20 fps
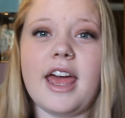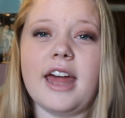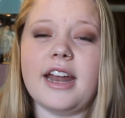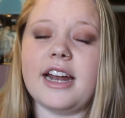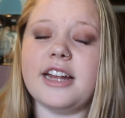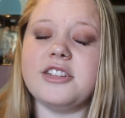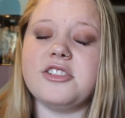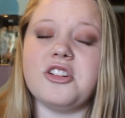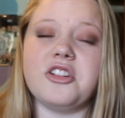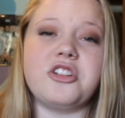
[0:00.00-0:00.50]
and
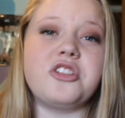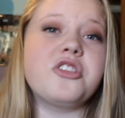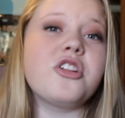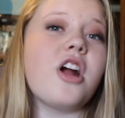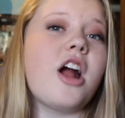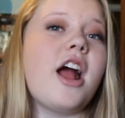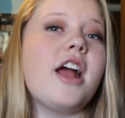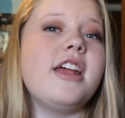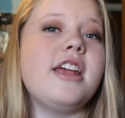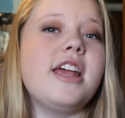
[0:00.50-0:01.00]
I started
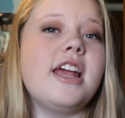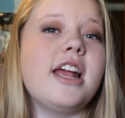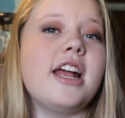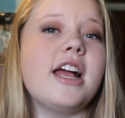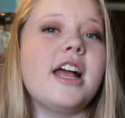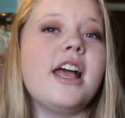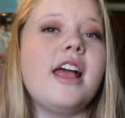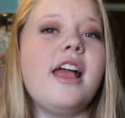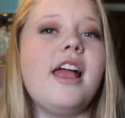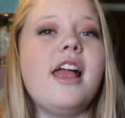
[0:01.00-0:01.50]

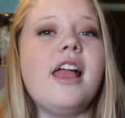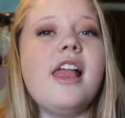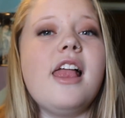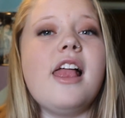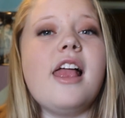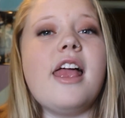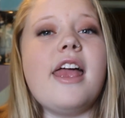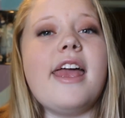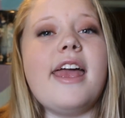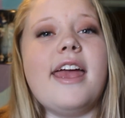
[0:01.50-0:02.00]
crying,
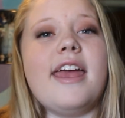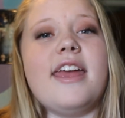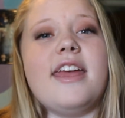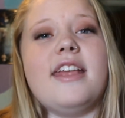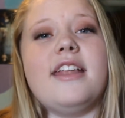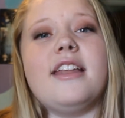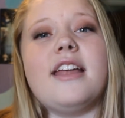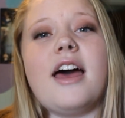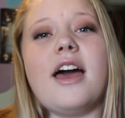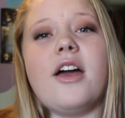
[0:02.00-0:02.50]

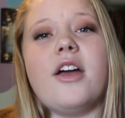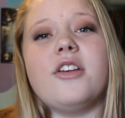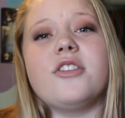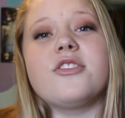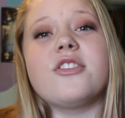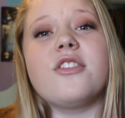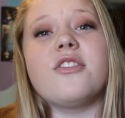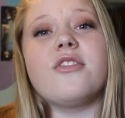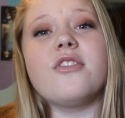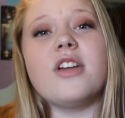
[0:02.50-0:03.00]
and I
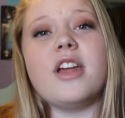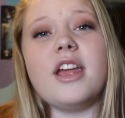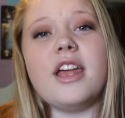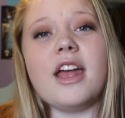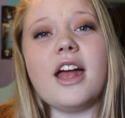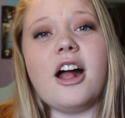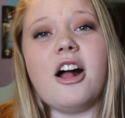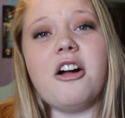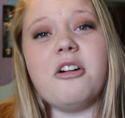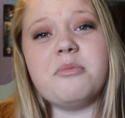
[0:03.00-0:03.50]
started
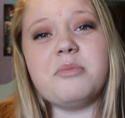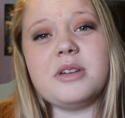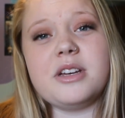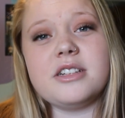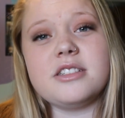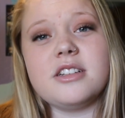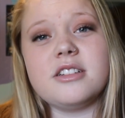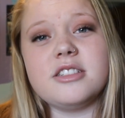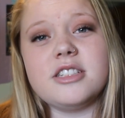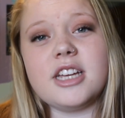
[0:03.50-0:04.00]
freaking out
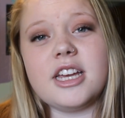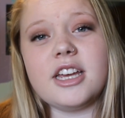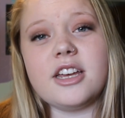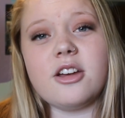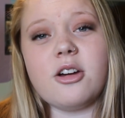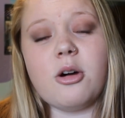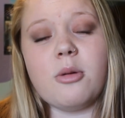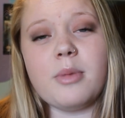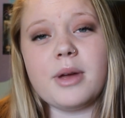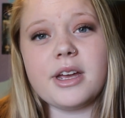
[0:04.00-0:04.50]
because I was
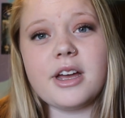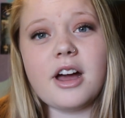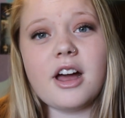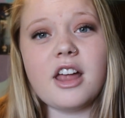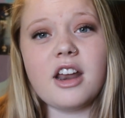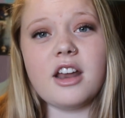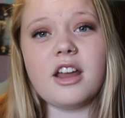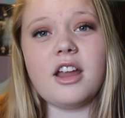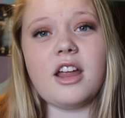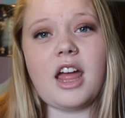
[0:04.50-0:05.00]
like, oh my
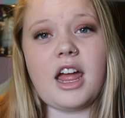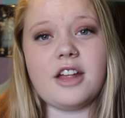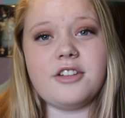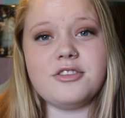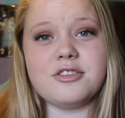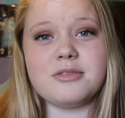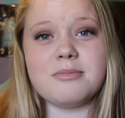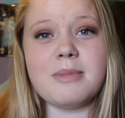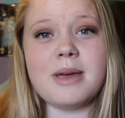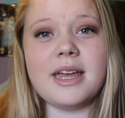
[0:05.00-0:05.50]
god, I
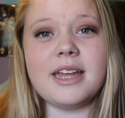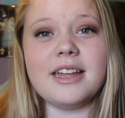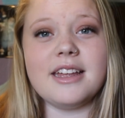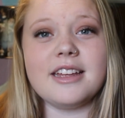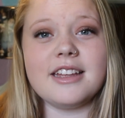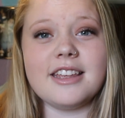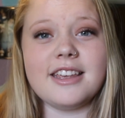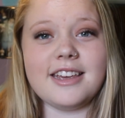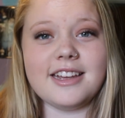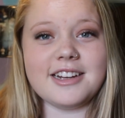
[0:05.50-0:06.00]
just met
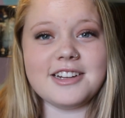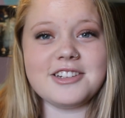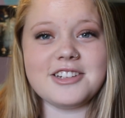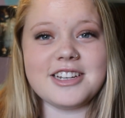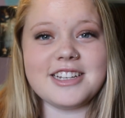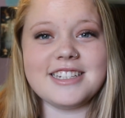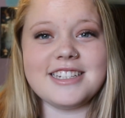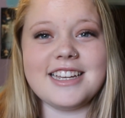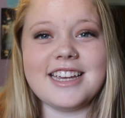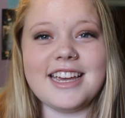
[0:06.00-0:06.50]
Kian and
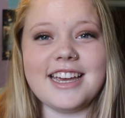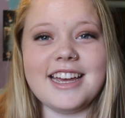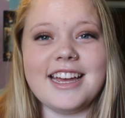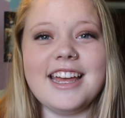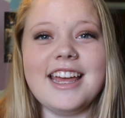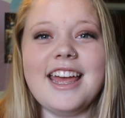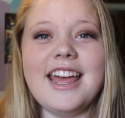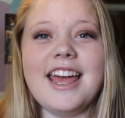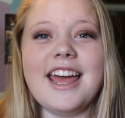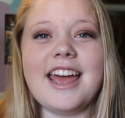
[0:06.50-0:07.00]
JC,
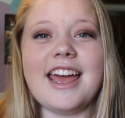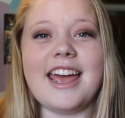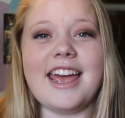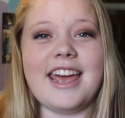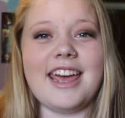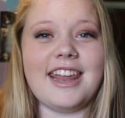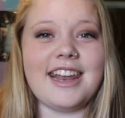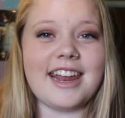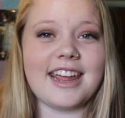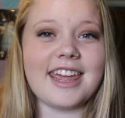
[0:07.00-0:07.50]

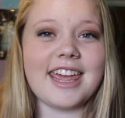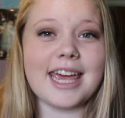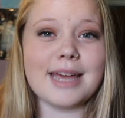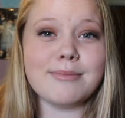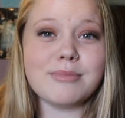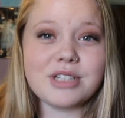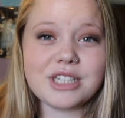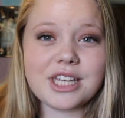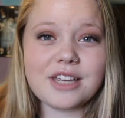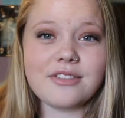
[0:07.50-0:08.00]
and I
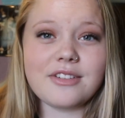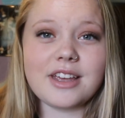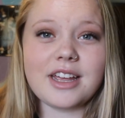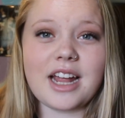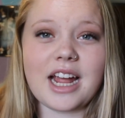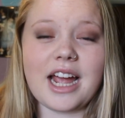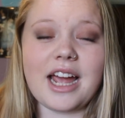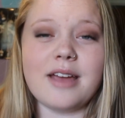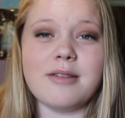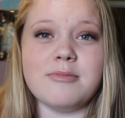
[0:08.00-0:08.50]
can't believe
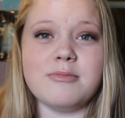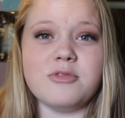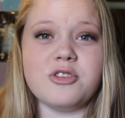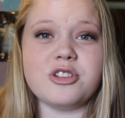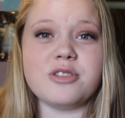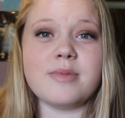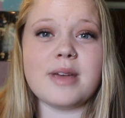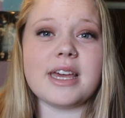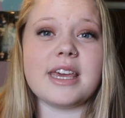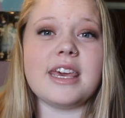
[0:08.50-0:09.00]
it. I
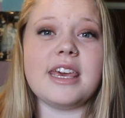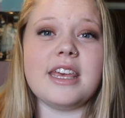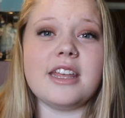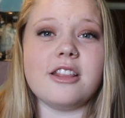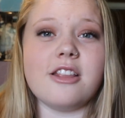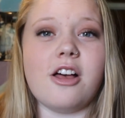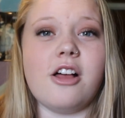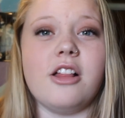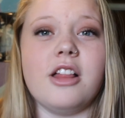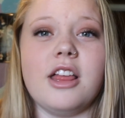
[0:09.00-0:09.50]
just met
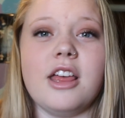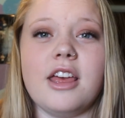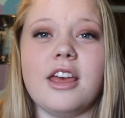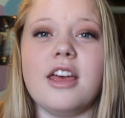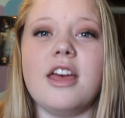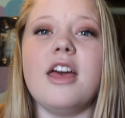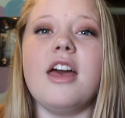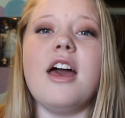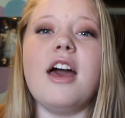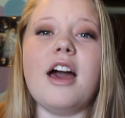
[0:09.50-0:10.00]
Kian
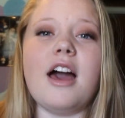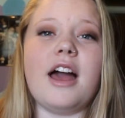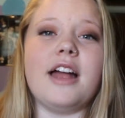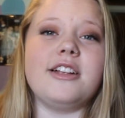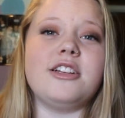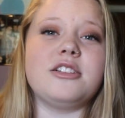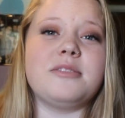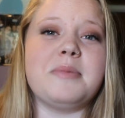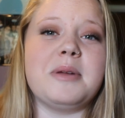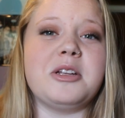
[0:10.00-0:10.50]
Lolly, I
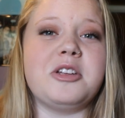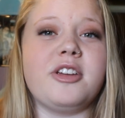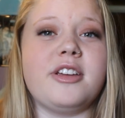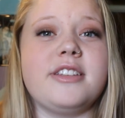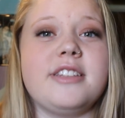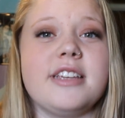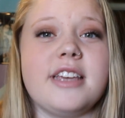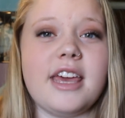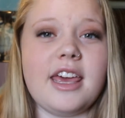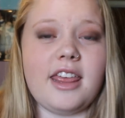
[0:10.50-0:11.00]
just met
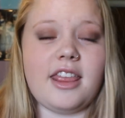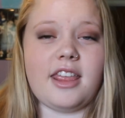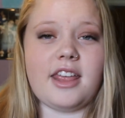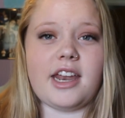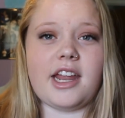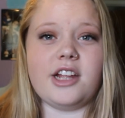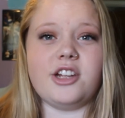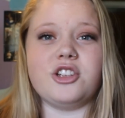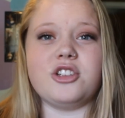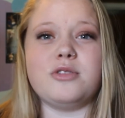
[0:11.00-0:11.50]
JC
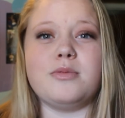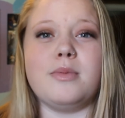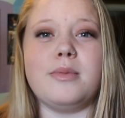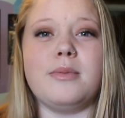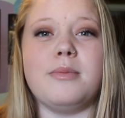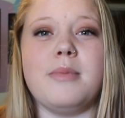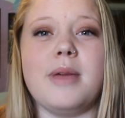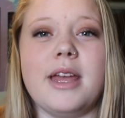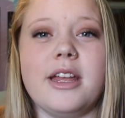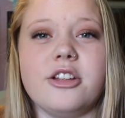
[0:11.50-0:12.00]
Kaylin, I just
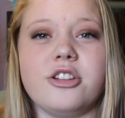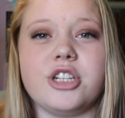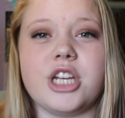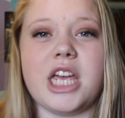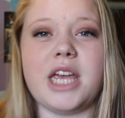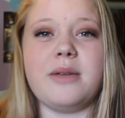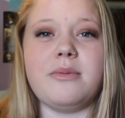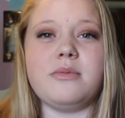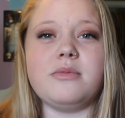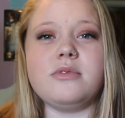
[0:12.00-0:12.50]
met
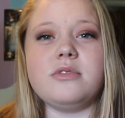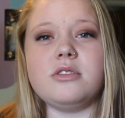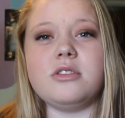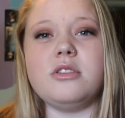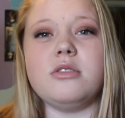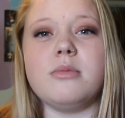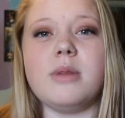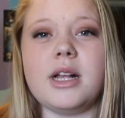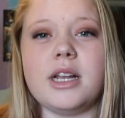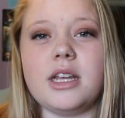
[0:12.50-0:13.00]
James
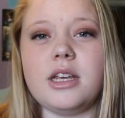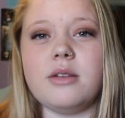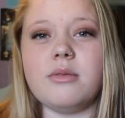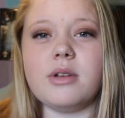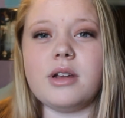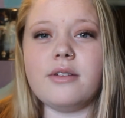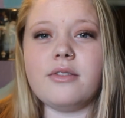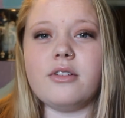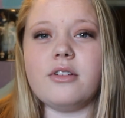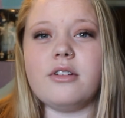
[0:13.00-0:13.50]
Umani,
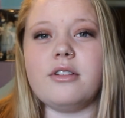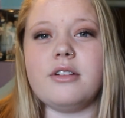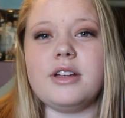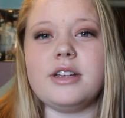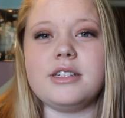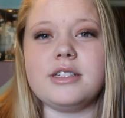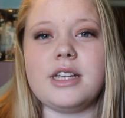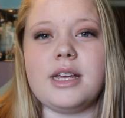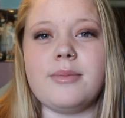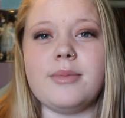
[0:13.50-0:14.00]
whatever
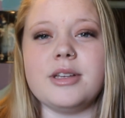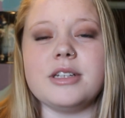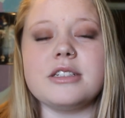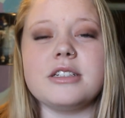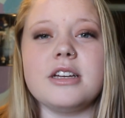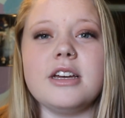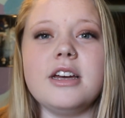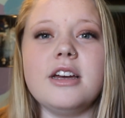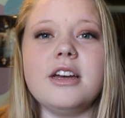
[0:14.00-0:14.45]
his name is.